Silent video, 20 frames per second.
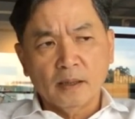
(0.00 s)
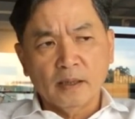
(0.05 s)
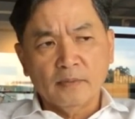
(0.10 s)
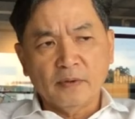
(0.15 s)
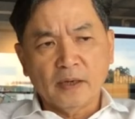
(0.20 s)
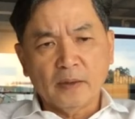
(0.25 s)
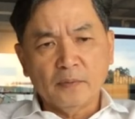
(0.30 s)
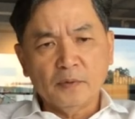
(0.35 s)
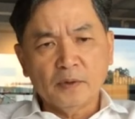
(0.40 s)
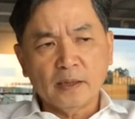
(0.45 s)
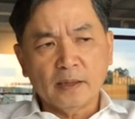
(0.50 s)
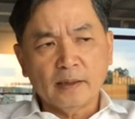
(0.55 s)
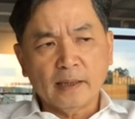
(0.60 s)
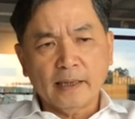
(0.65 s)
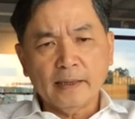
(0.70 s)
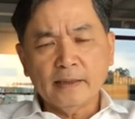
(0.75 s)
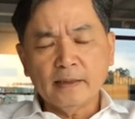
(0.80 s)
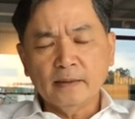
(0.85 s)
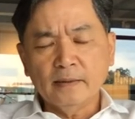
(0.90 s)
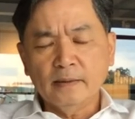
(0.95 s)
If I would
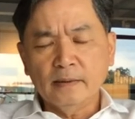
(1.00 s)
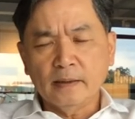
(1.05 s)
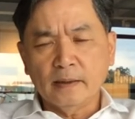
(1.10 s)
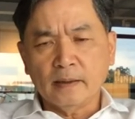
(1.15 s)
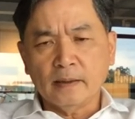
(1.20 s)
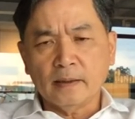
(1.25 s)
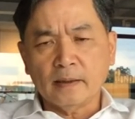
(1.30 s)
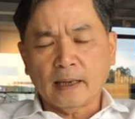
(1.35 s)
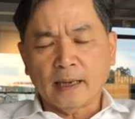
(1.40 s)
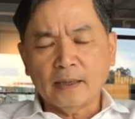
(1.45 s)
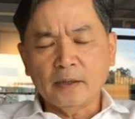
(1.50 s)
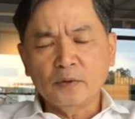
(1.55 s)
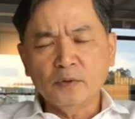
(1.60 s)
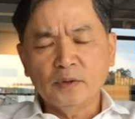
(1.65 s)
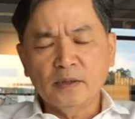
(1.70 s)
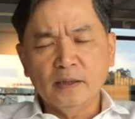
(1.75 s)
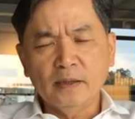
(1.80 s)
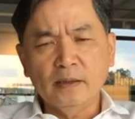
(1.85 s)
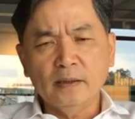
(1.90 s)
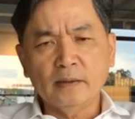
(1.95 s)
liken
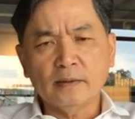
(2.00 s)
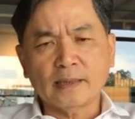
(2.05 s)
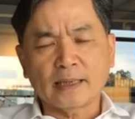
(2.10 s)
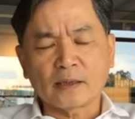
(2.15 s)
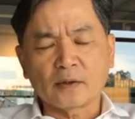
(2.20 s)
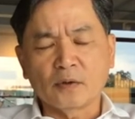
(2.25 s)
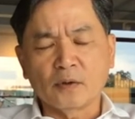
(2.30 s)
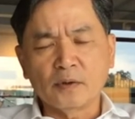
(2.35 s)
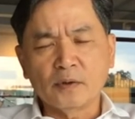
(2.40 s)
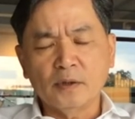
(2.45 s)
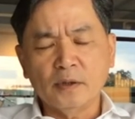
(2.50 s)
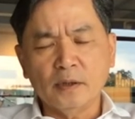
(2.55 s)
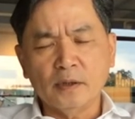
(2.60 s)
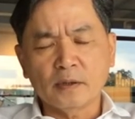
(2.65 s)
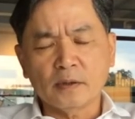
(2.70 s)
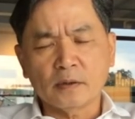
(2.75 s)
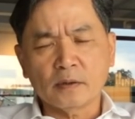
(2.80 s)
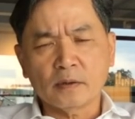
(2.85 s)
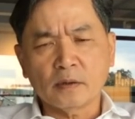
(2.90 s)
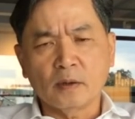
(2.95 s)
IoT technology
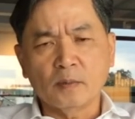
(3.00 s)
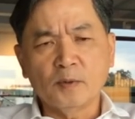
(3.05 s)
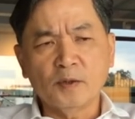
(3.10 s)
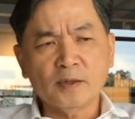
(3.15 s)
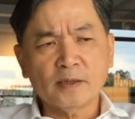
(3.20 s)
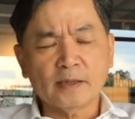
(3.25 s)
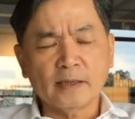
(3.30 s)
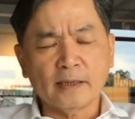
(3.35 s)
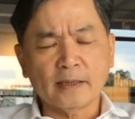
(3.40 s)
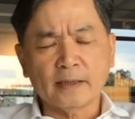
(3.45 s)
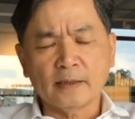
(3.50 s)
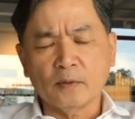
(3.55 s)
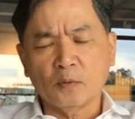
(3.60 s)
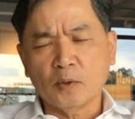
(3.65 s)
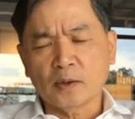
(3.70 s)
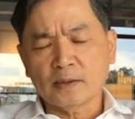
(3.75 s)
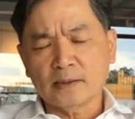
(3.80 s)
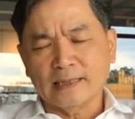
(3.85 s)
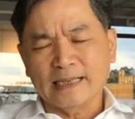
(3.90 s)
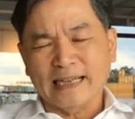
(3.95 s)
is almost like
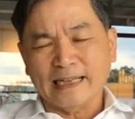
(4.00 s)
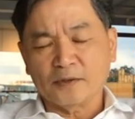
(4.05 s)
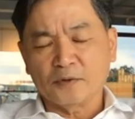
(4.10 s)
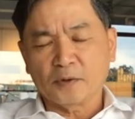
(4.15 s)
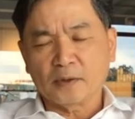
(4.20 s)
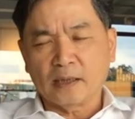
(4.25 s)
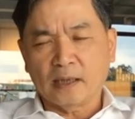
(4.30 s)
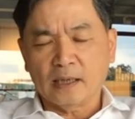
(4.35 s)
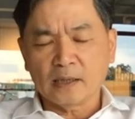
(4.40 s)
what electric